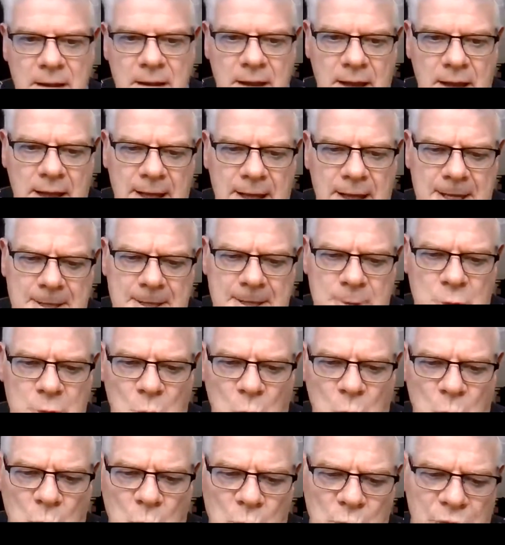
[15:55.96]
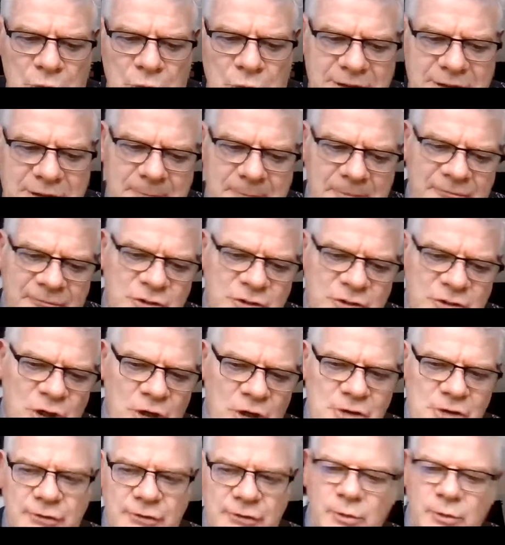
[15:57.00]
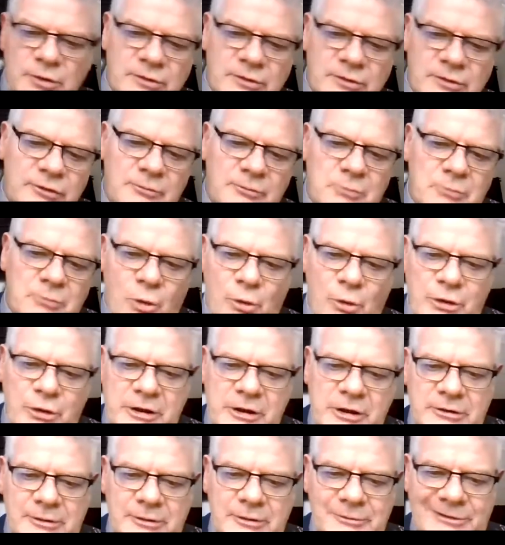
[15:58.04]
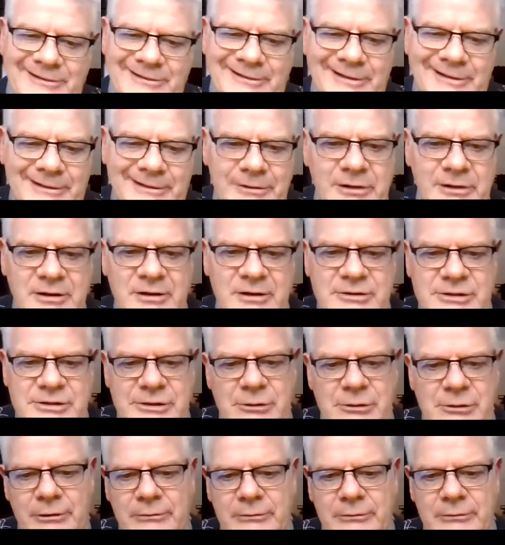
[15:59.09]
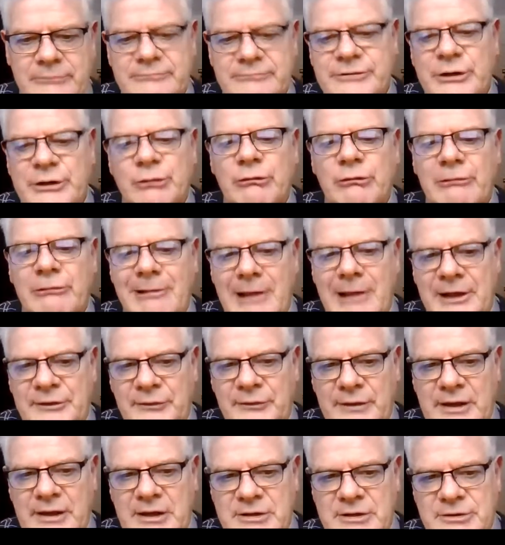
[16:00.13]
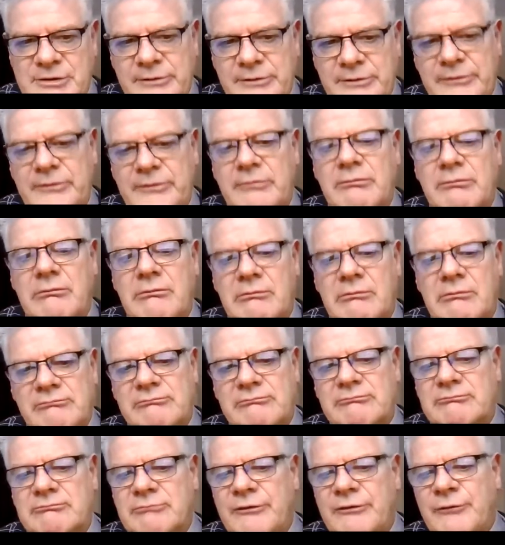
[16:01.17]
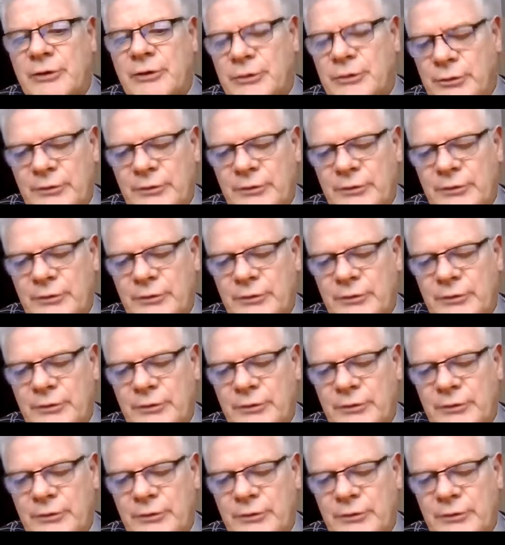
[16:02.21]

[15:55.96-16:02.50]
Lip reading: And the type of chargers we're supporting in terms of the technology or general classifications referred to